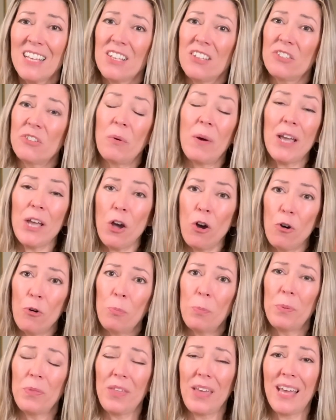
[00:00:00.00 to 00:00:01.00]
So I
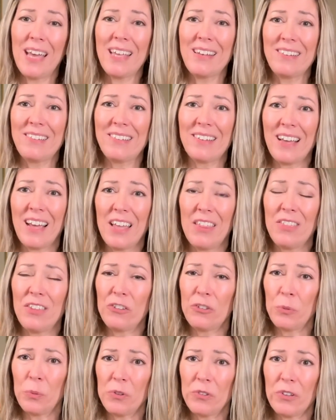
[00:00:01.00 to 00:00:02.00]
hope that
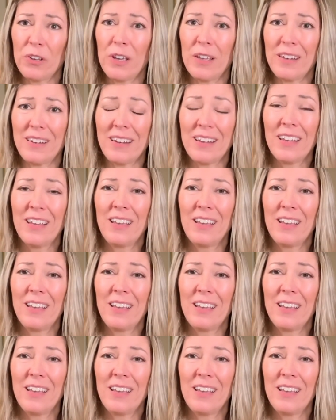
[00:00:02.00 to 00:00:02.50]
this was an